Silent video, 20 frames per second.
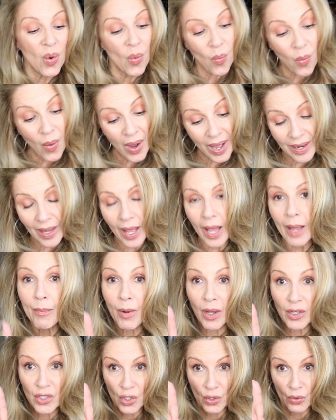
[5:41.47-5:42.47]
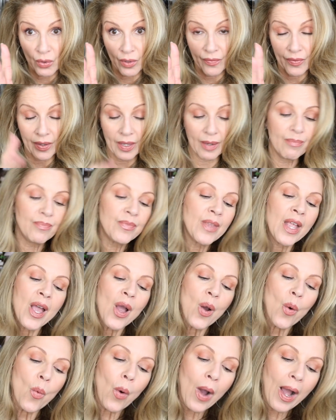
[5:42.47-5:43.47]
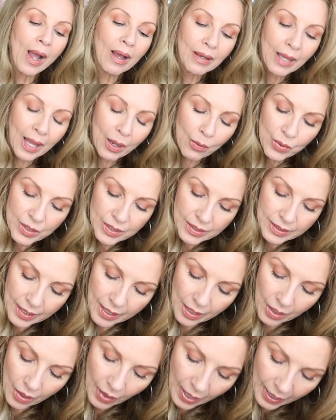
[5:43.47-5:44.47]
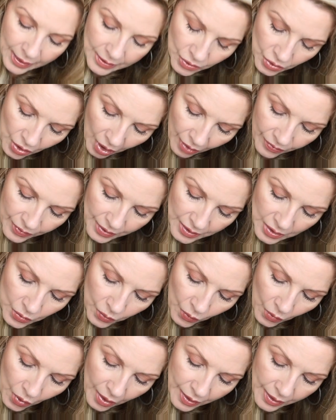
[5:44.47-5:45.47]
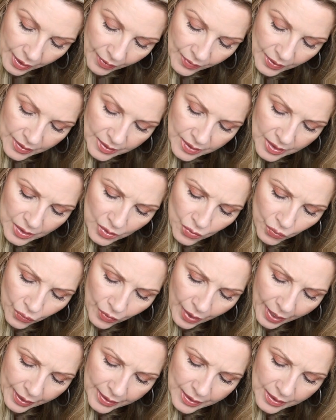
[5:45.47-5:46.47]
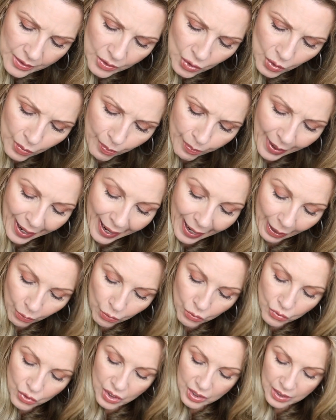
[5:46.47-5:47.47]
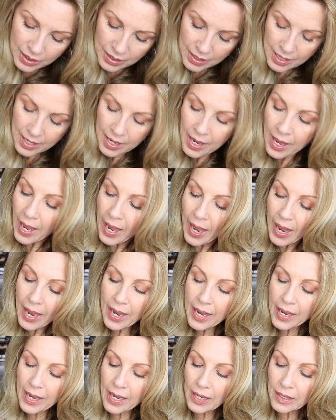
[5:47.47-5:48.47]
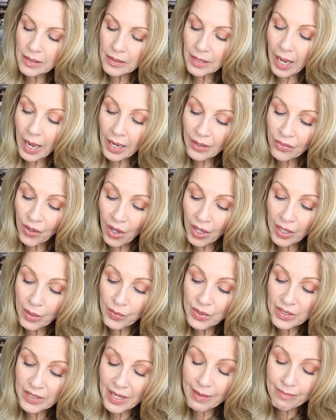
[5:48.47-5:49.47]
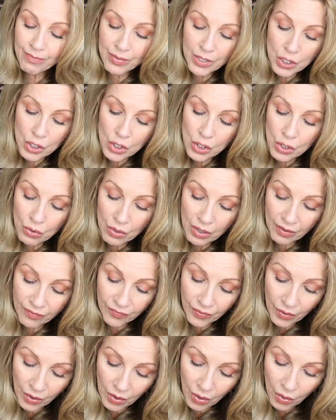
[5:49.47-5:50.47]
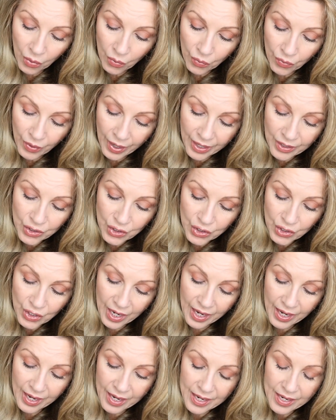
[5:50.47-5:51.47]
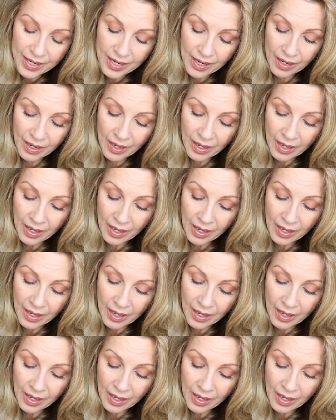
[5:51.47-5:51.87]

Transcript: While I bought two of them. While I was there, I saw this one, and this is Ready to Pounce. And I thought it was a beautiful red shade.